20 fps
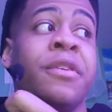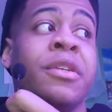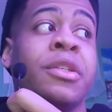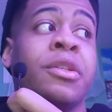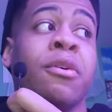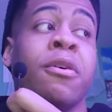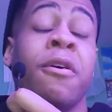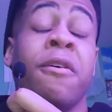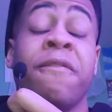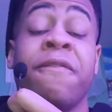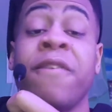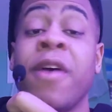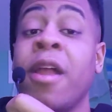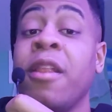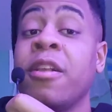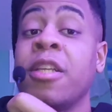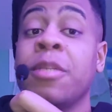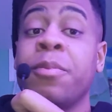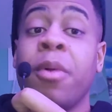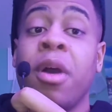so
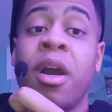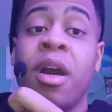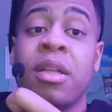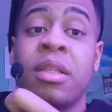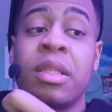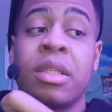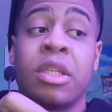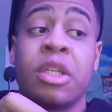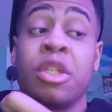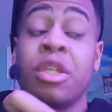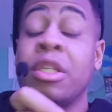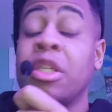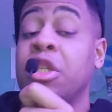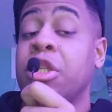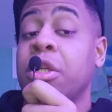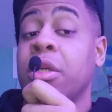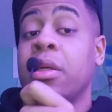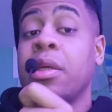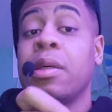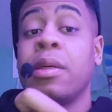finding spots to just
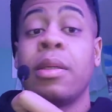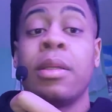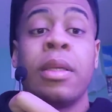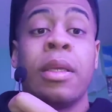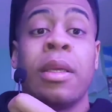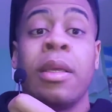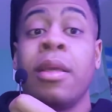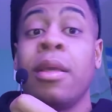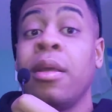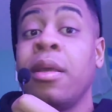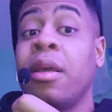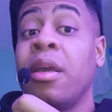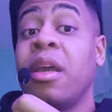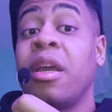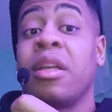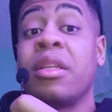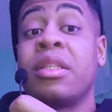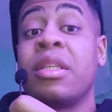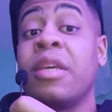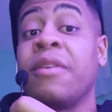chill
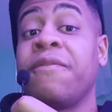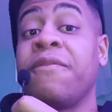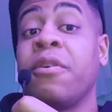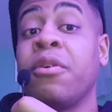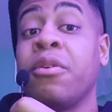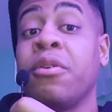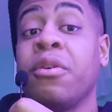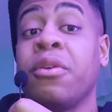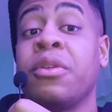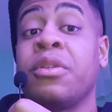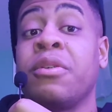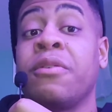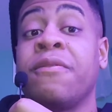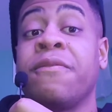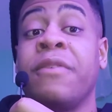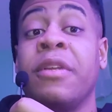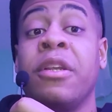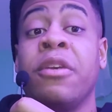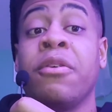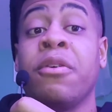and take photos or
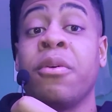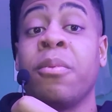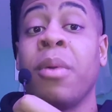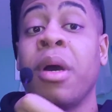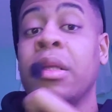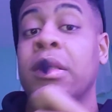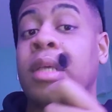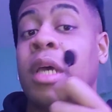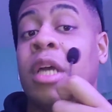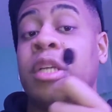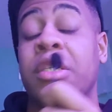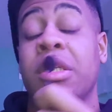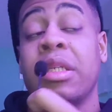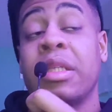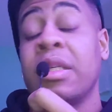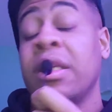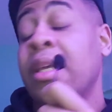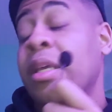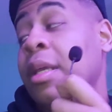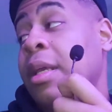video
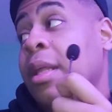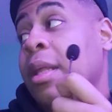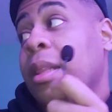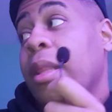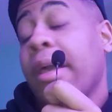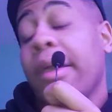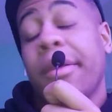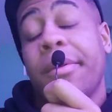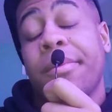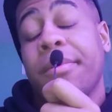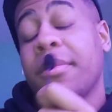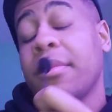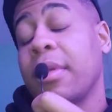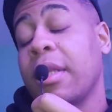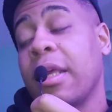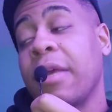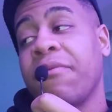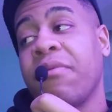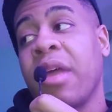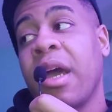montages,
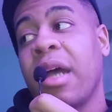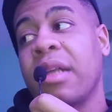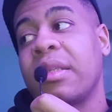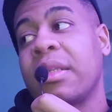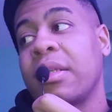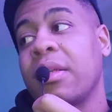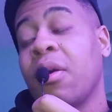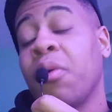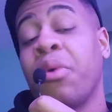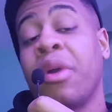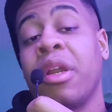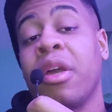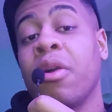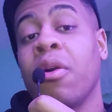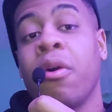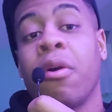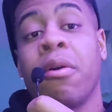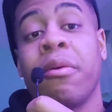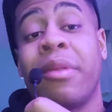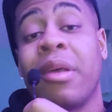if that's a way to
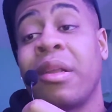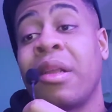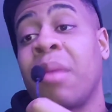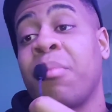go, then I'm